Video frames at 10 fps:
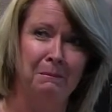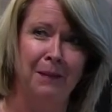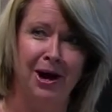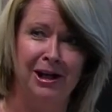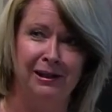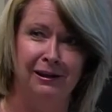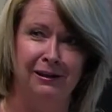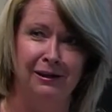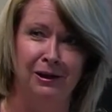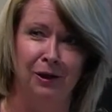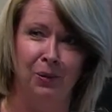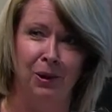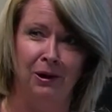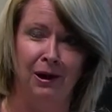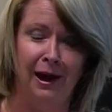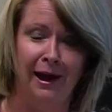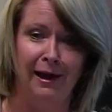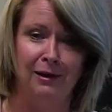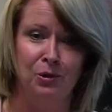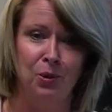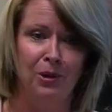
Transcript: mining in the Illawarra, and